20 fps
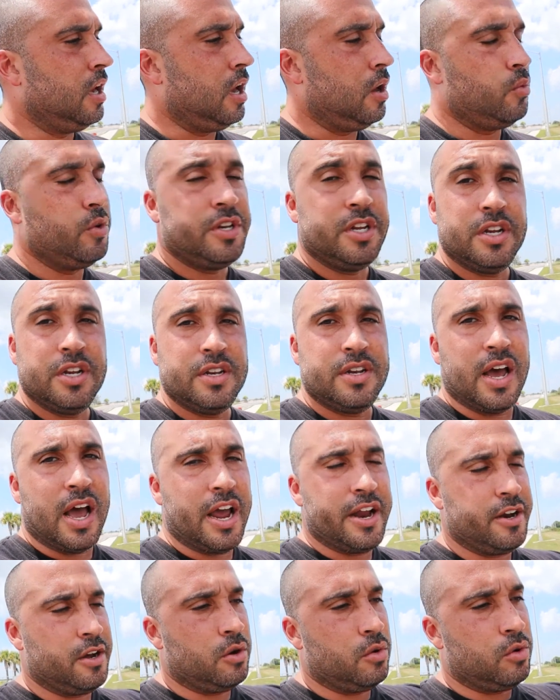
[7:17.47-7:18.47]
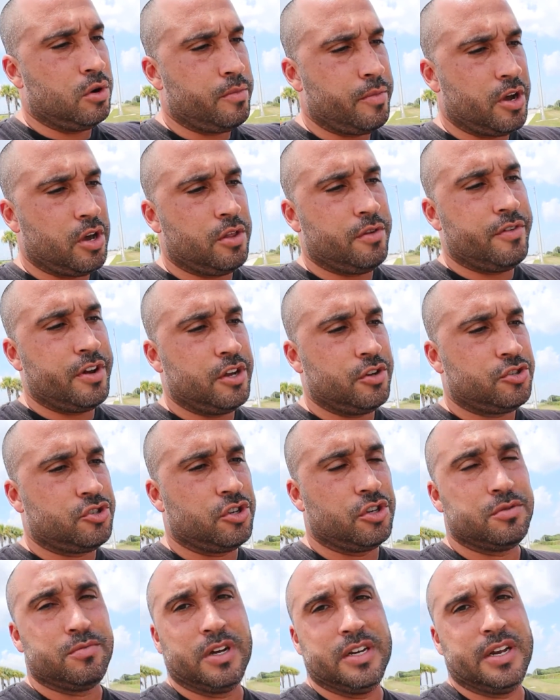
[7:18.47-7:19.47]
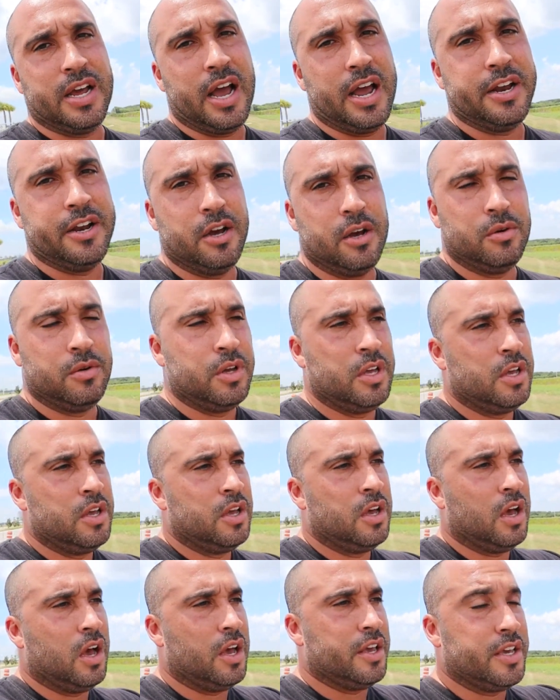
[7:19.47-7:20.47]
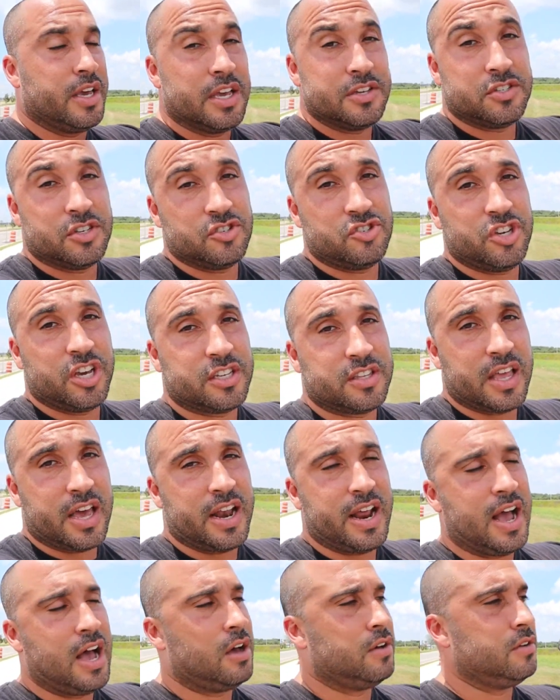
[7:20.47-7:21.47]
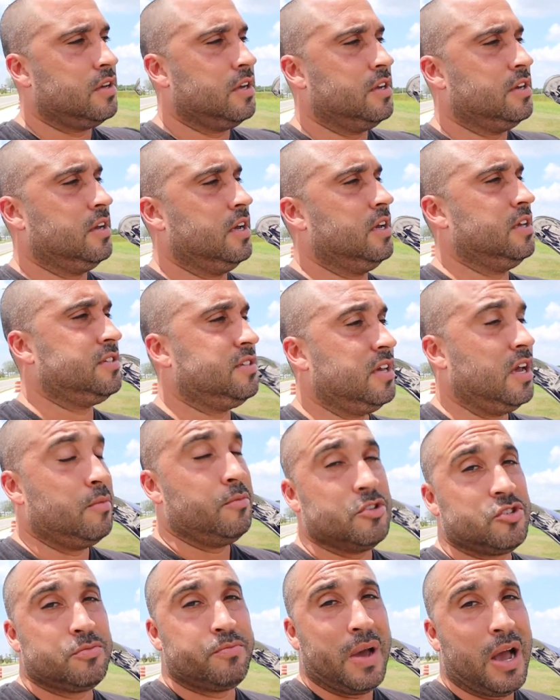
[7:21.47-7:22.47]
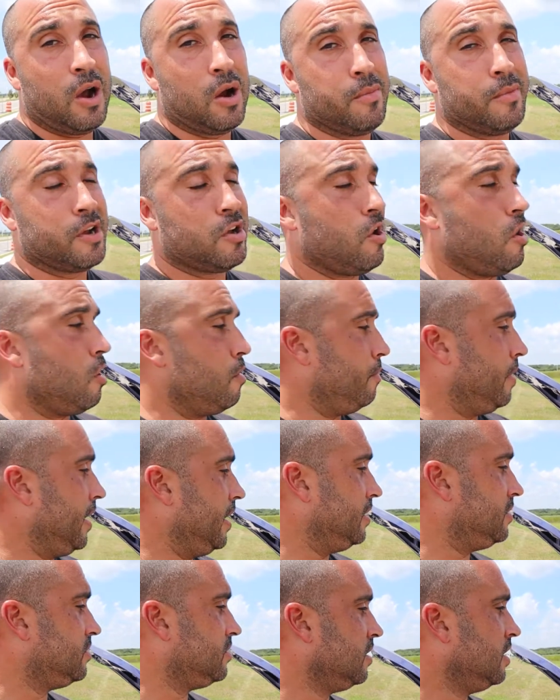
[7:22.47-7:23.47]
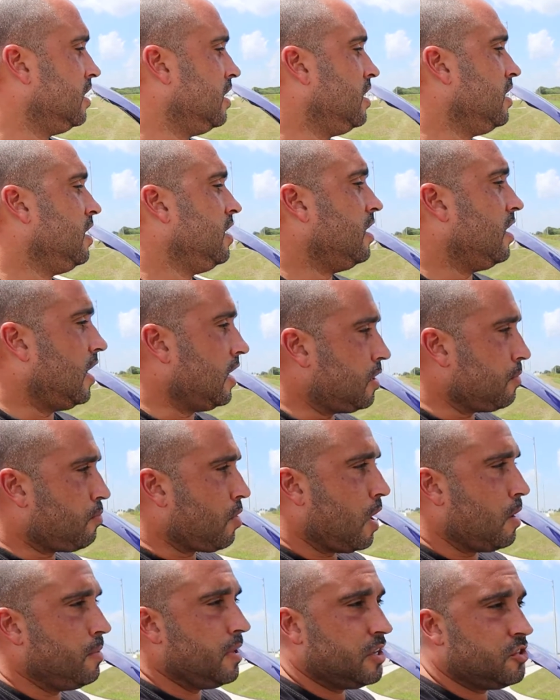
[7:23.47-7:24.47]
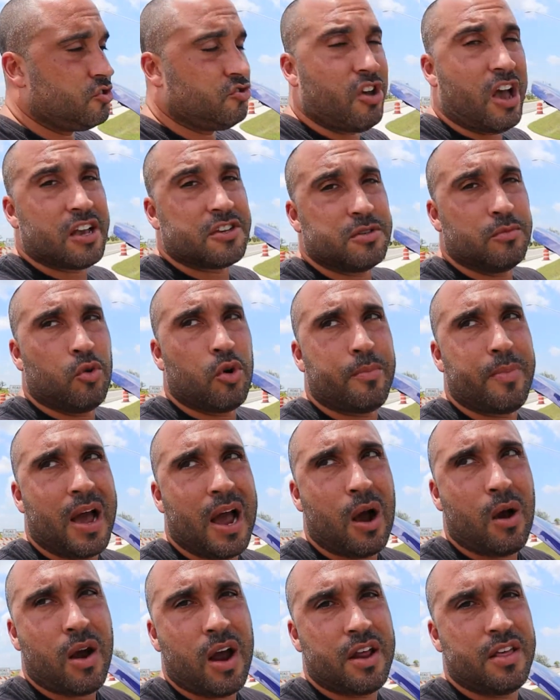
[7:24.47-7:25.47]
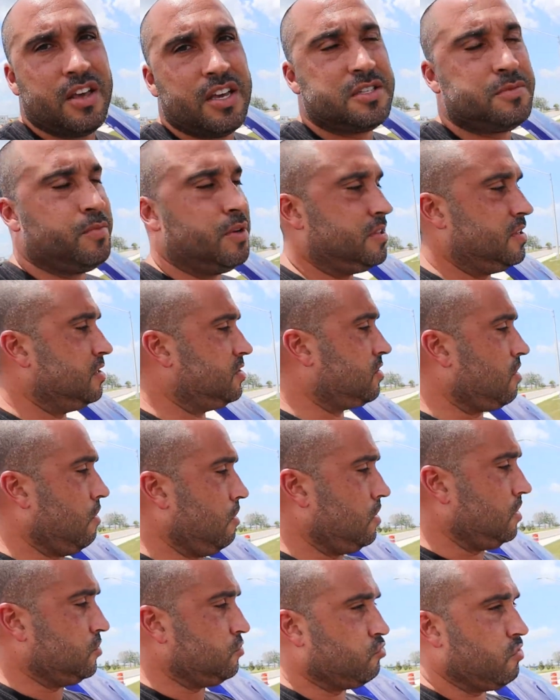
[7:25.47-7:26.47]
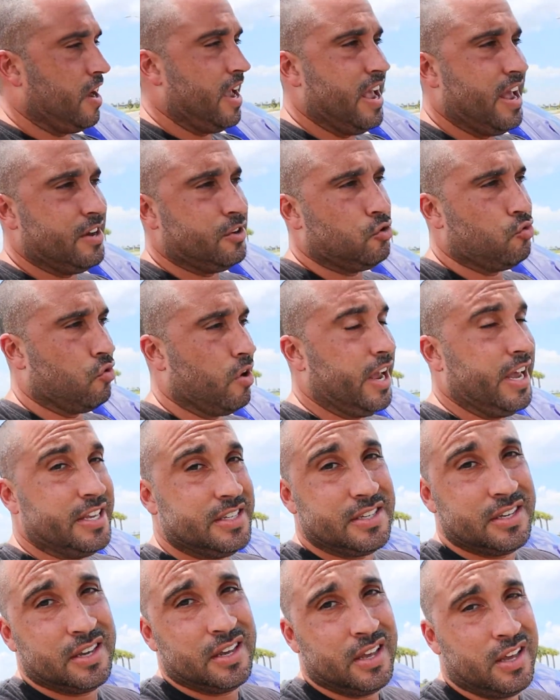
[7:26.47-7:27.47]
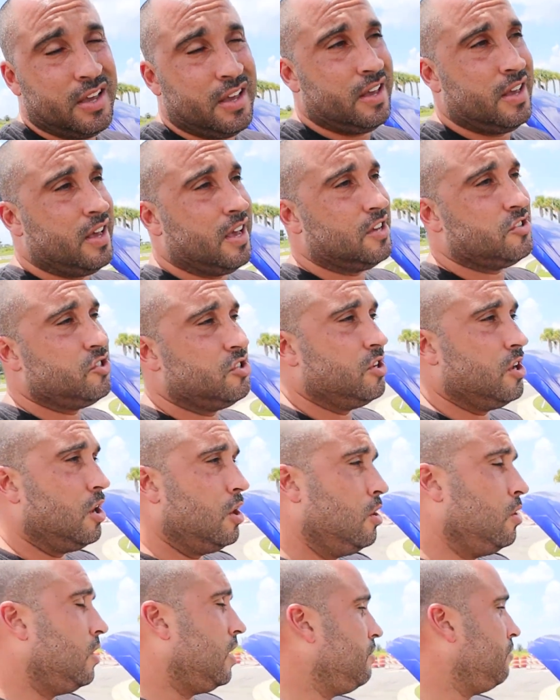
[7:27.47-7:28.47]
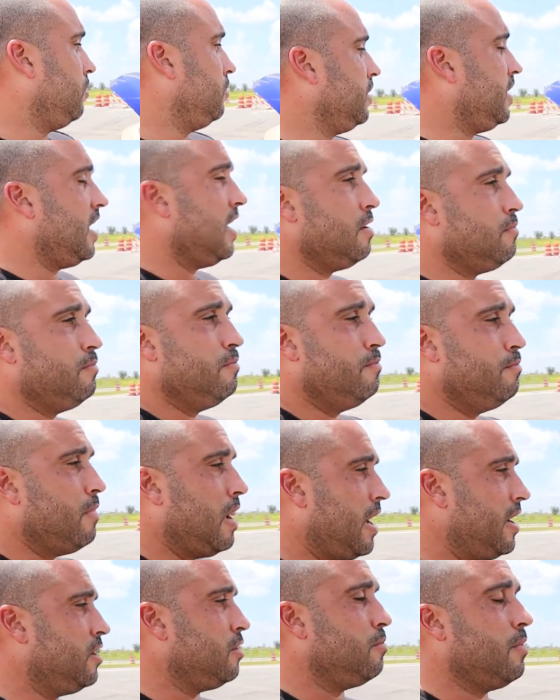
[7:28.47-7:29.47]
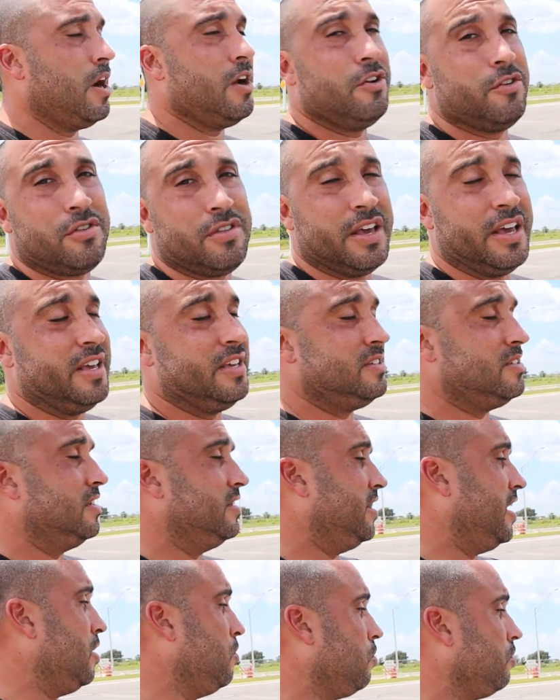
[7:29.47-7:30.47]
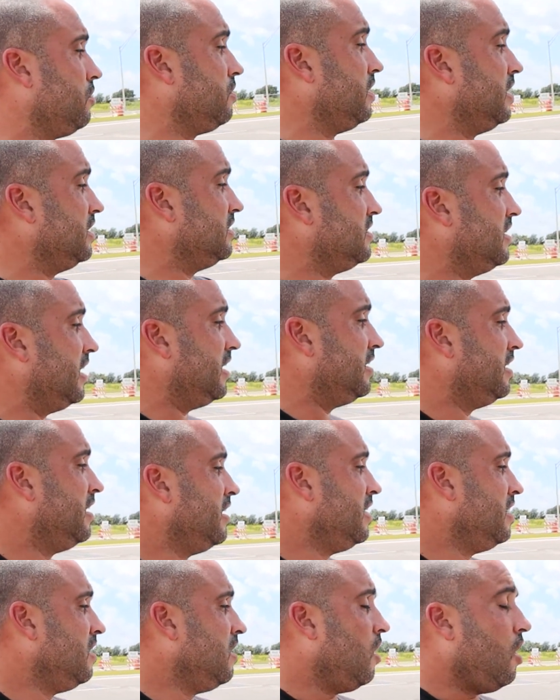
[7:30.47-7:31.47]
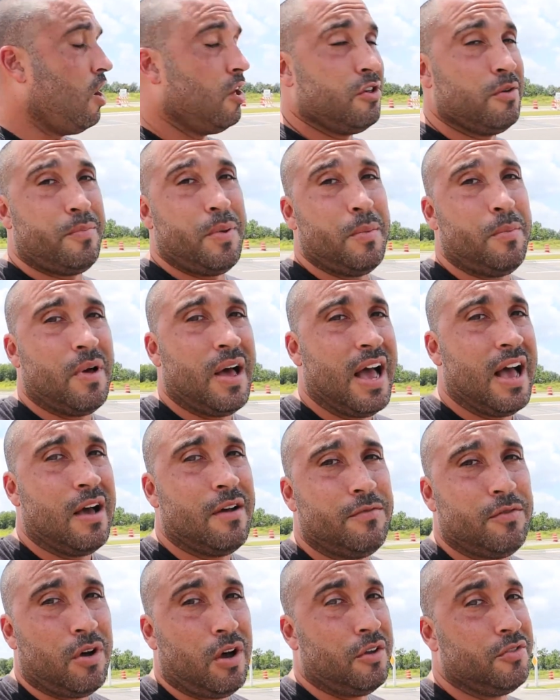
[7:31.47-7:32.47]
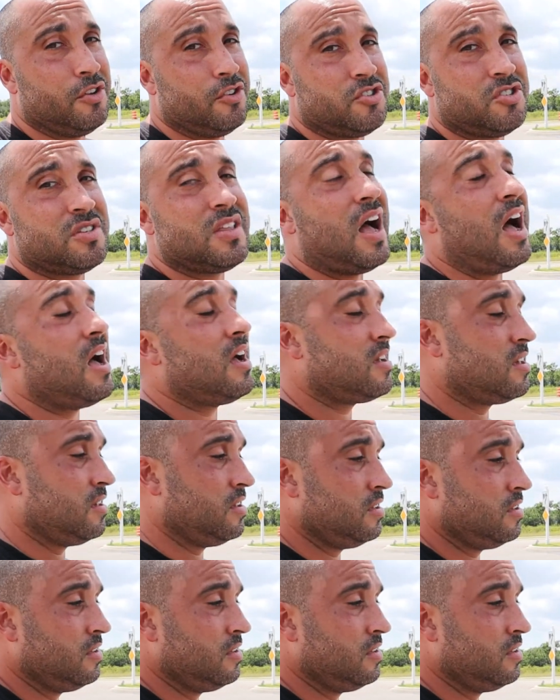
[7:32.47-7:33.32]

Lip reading: We did a dyno. One of my other videos shows my dyno. You guys can check that out and see how much power my car makes. I could probably extract some more power out of this, but this car has ran great. As you know, I've only had minor things, and they were things that other people have on their stock